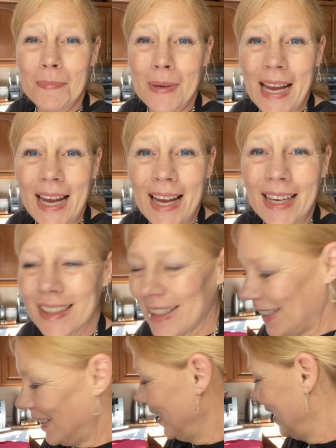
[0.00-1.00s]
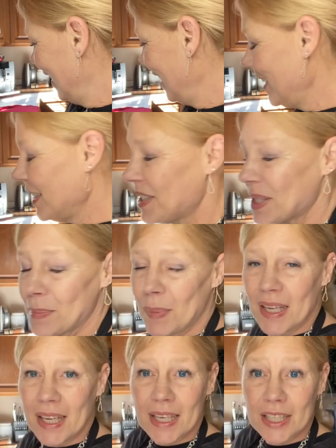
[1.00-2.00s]
back. It's
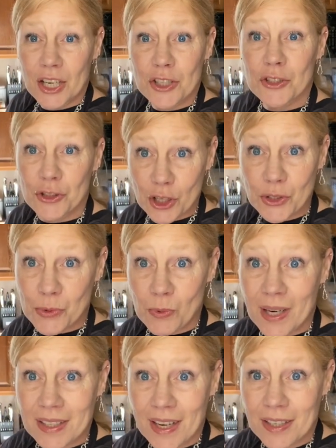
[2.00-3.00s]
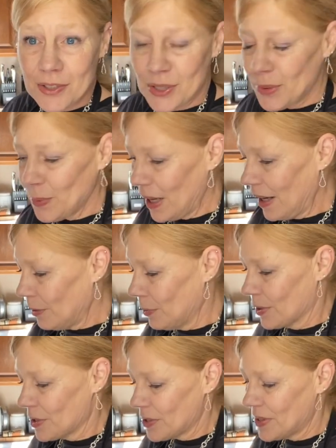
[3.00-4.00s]
been just right at 2
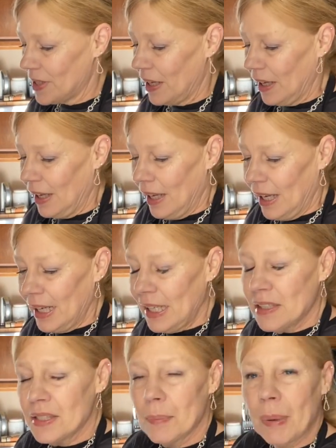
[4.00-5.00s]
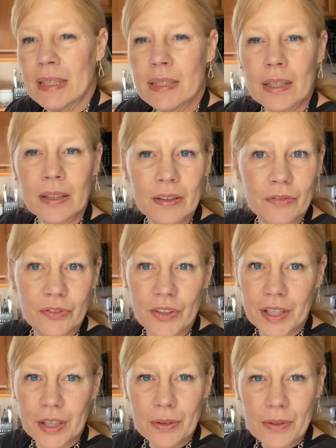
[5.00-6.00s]
hours. And depending on the
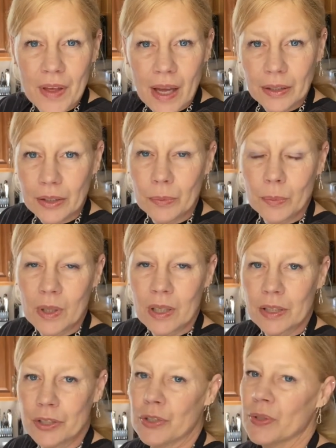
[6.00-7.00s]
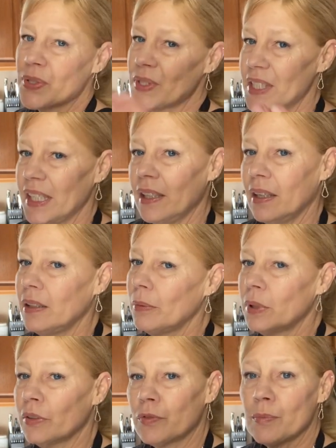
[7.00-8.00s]
video that you watch, you'll see
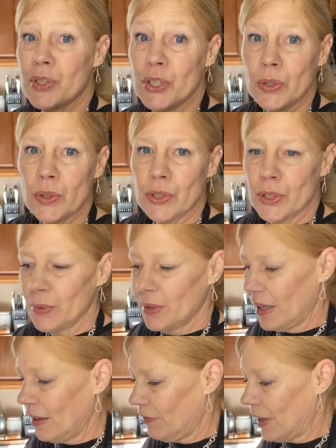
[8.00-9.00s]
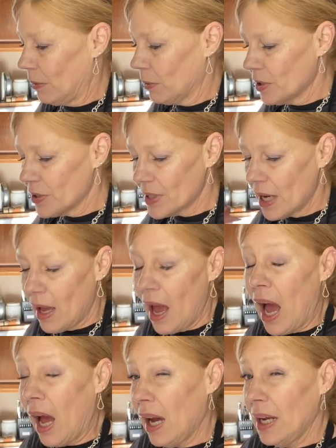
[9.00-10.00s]
anywhere from 2 to 2.5 hours.
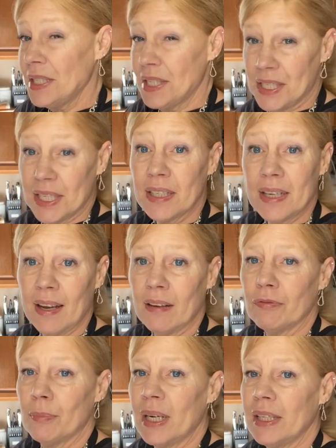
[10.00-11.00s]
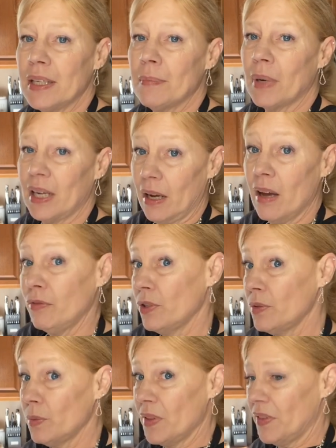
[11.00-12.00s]
I did have mine in my
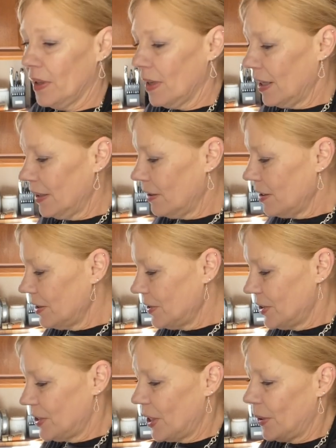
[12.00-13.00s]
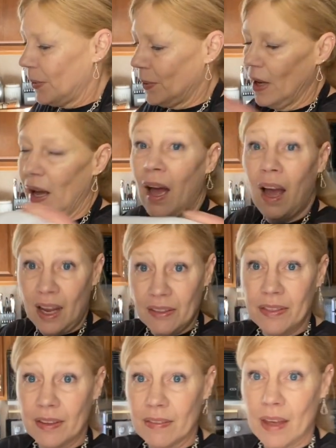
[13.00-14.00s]
oven with the light on, so I
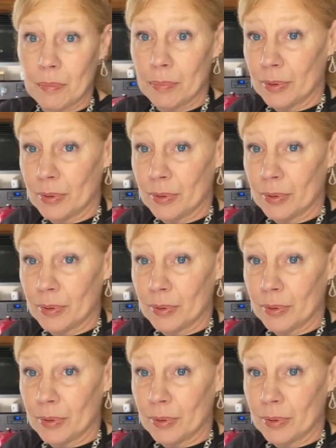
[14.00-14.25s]
think that